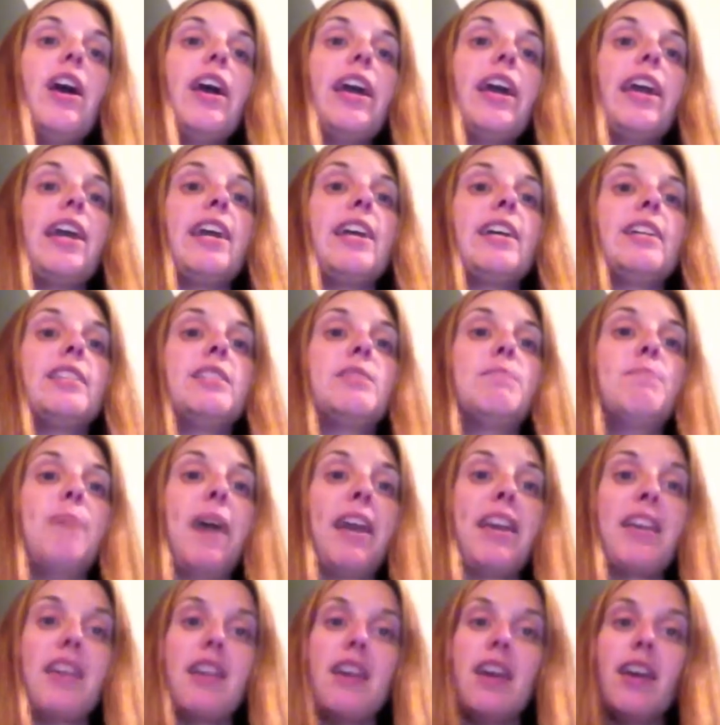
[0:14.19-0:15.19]
It's
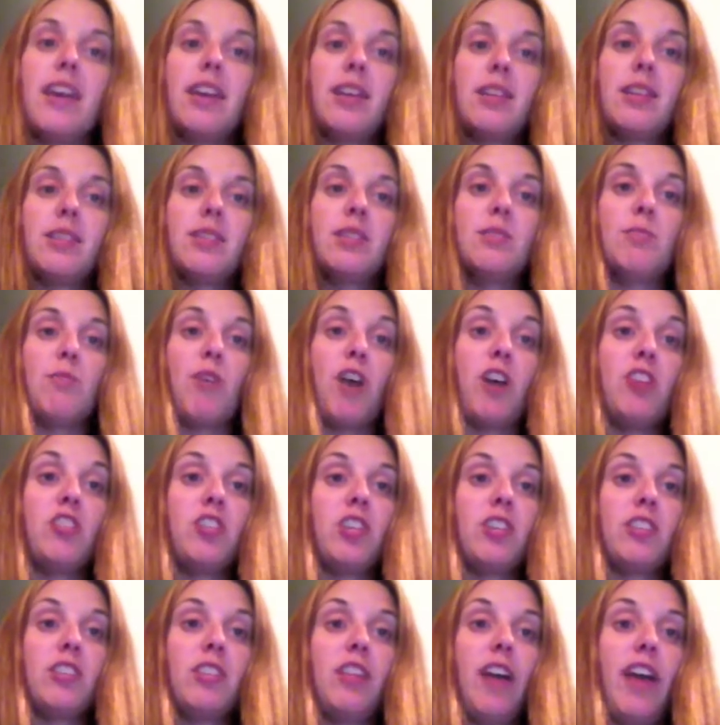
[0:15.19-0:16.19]
Becky Higgins'
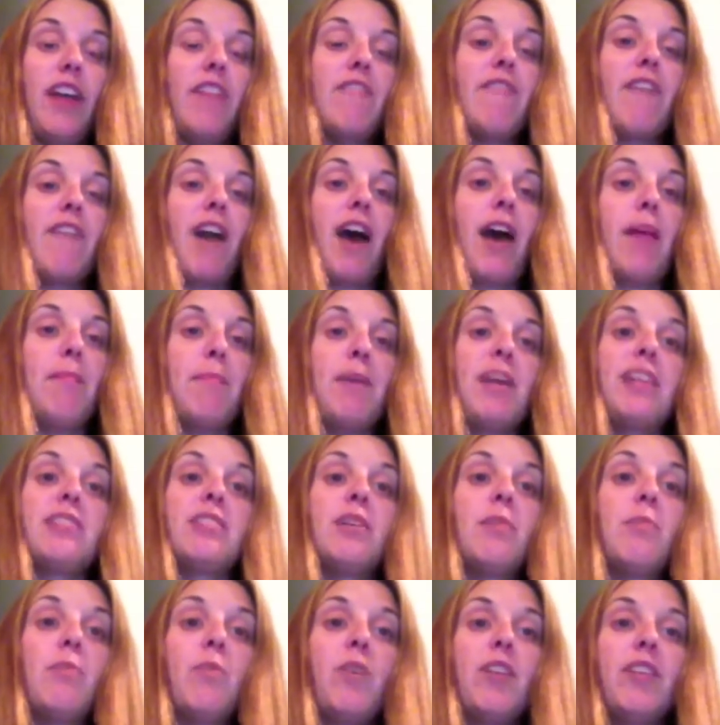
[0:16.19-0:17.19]
Project Life. I picked
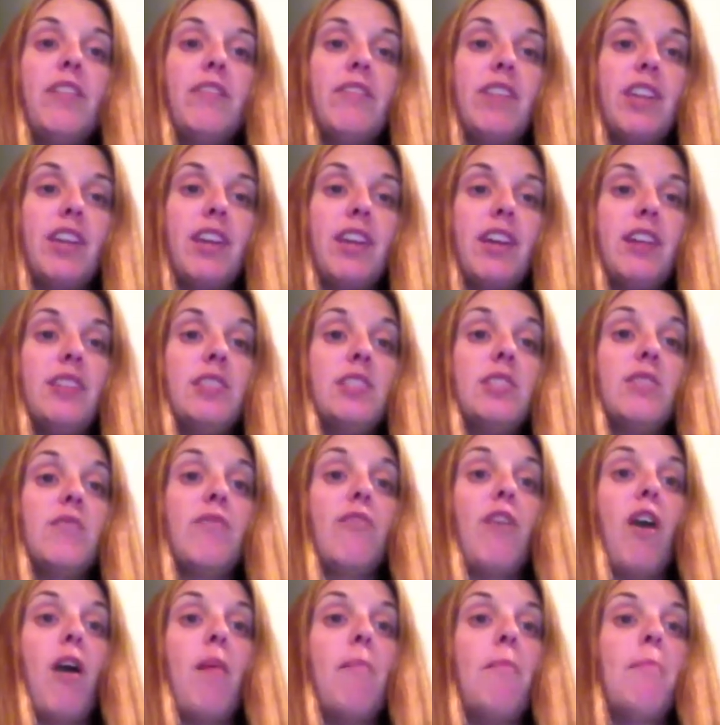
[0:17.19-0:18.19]
up one of the kits
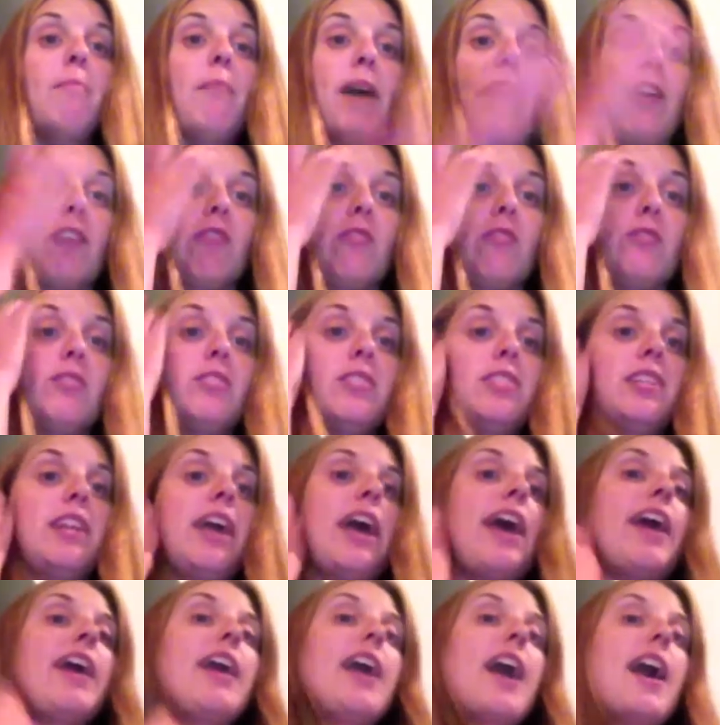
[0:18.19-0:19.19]
from Michael's
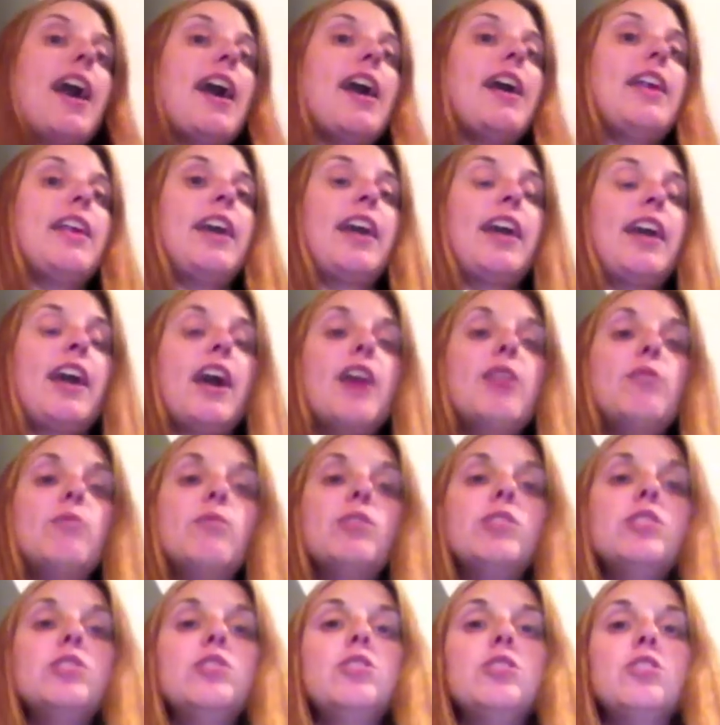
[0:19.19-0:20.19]
today, and I kind of
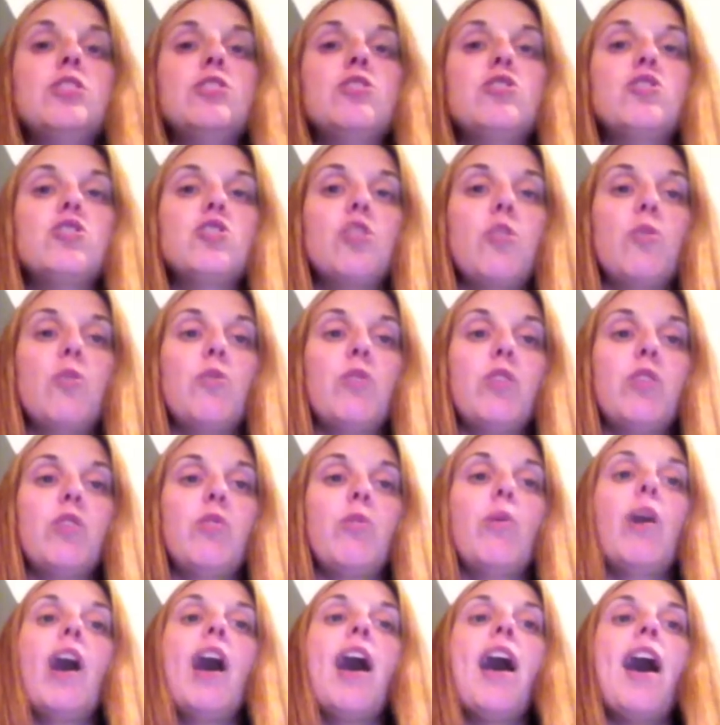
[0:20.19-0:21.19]
wanted to show
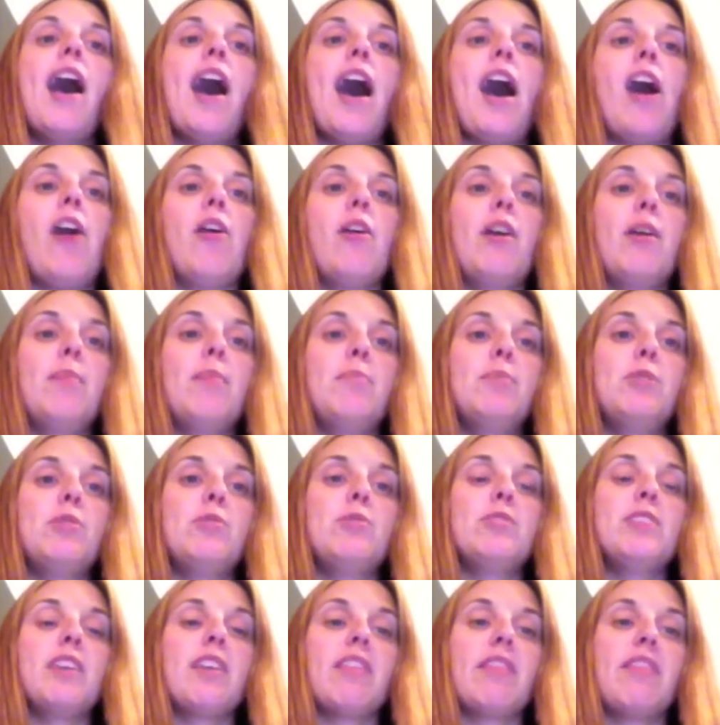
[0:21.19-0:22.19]
you how I'm
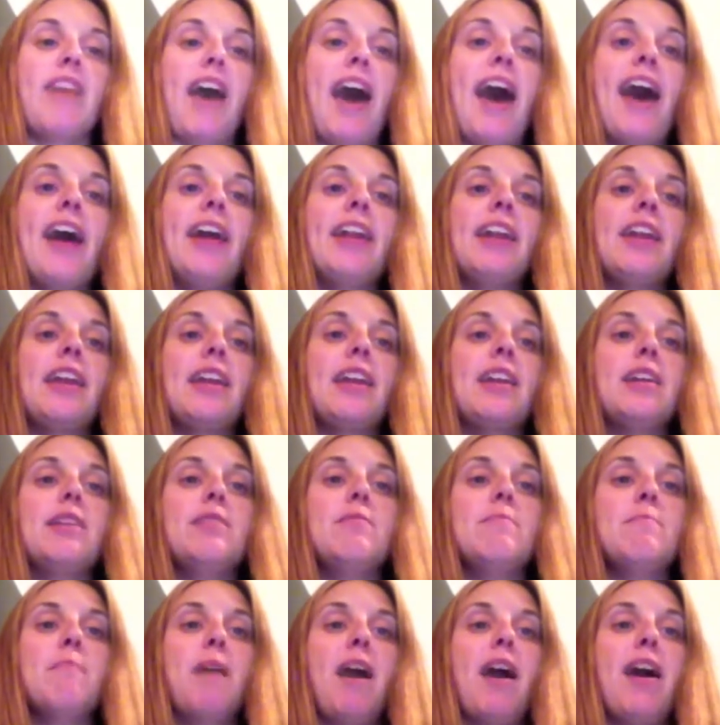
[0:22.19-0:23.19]
using that
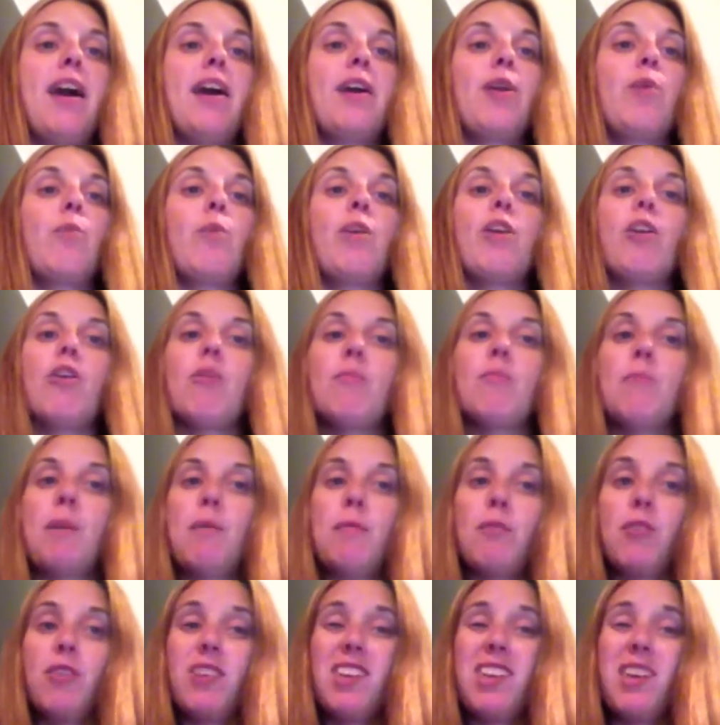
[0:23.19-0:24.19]
in my We Are
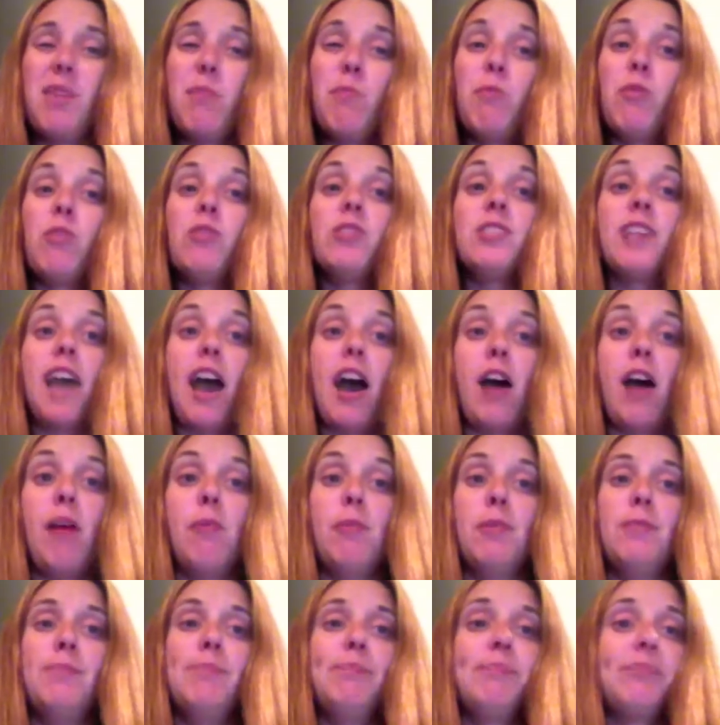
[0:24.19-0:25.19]
Memory Keepers
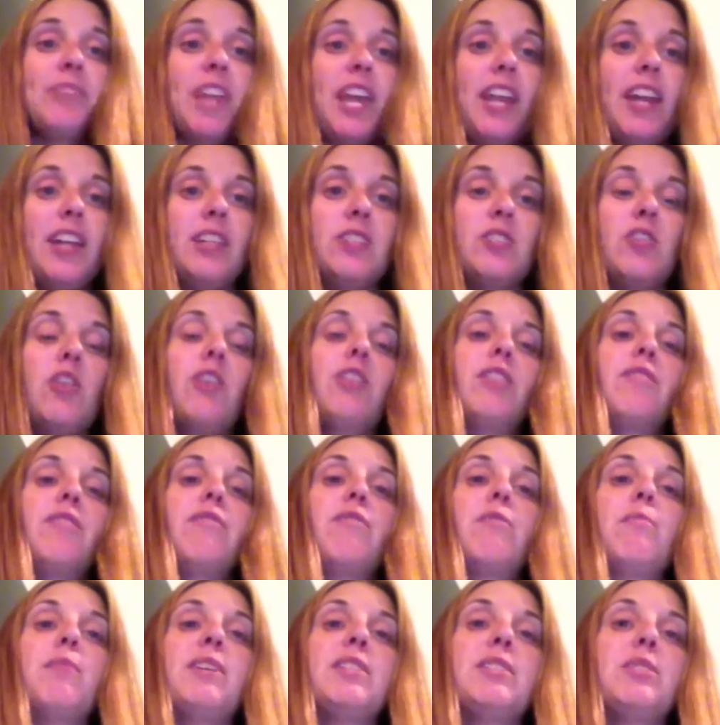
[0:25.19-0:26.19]
album that I started
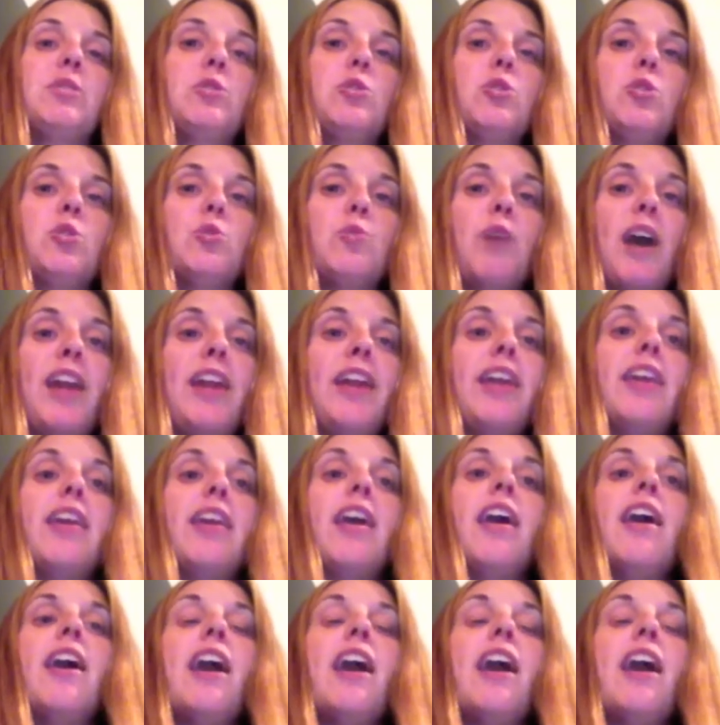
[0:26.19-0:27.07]
for my sister's wedding.